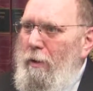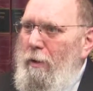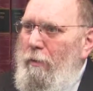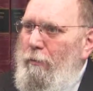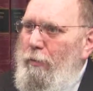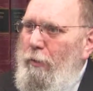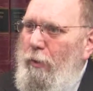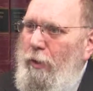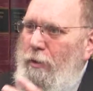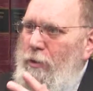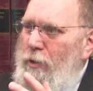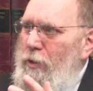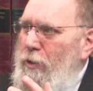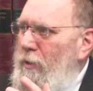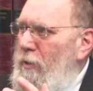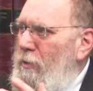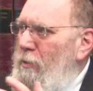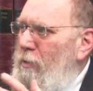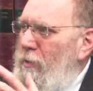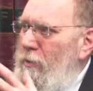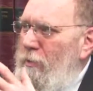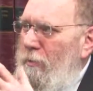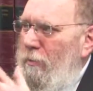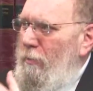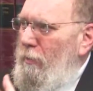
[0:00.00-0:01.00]
For
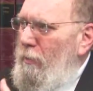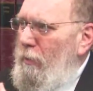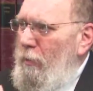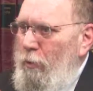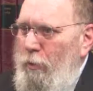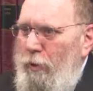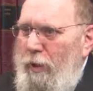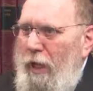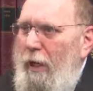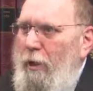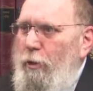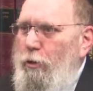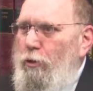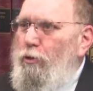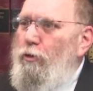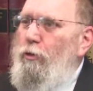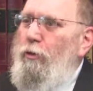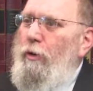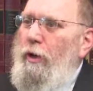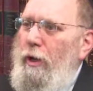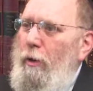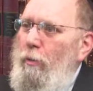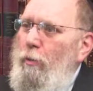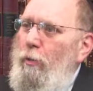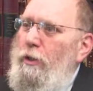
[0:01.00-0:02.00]
instance, you take a
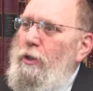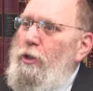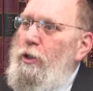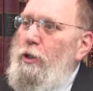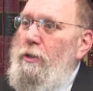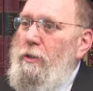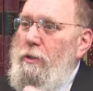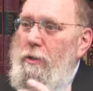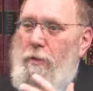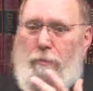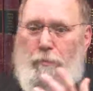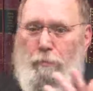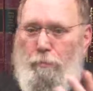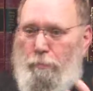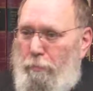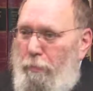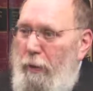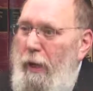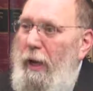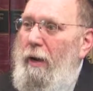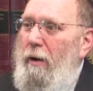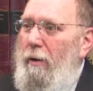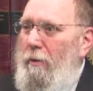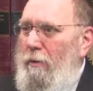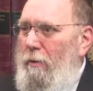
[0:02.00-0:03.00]
tree which is
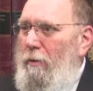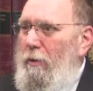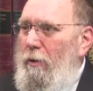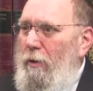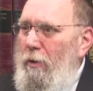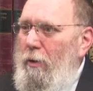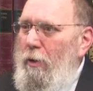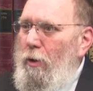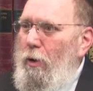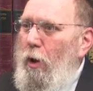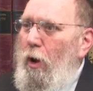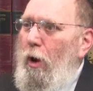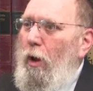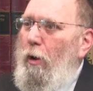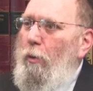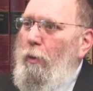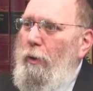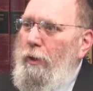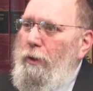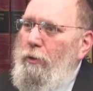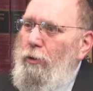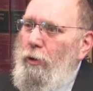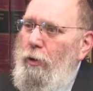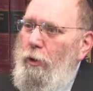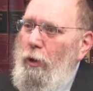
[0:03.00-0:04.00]
bare all
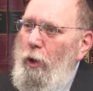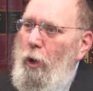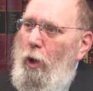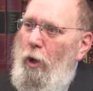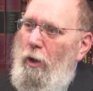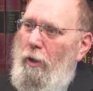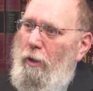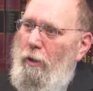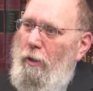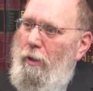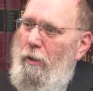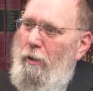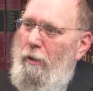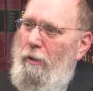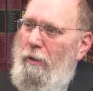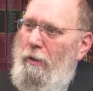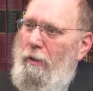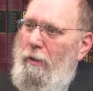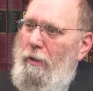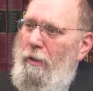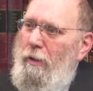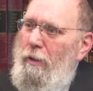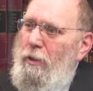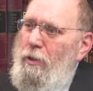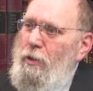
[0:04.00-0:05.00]
winter long.
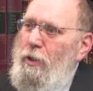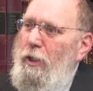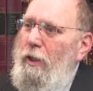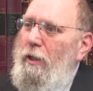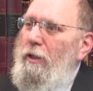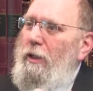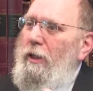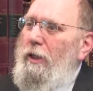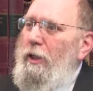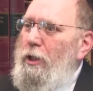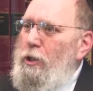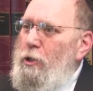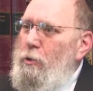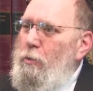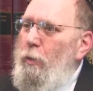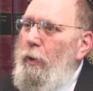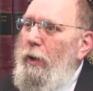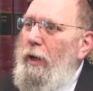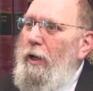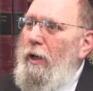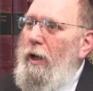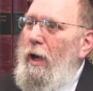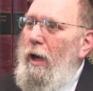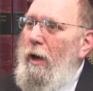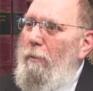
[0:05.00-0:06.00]
Suddenly the
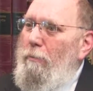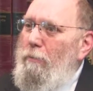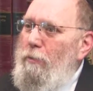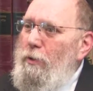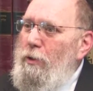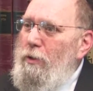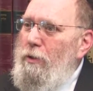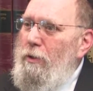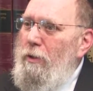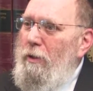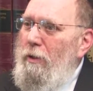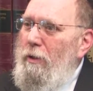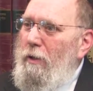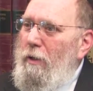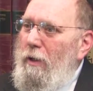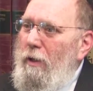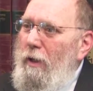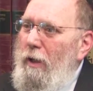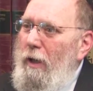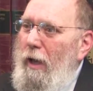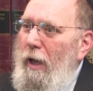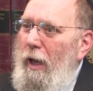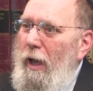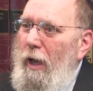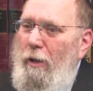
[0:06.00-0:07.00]
spring comes
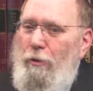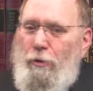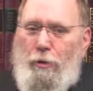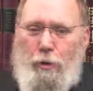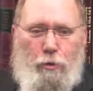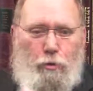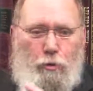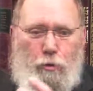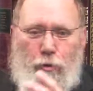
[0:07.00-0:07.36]
and the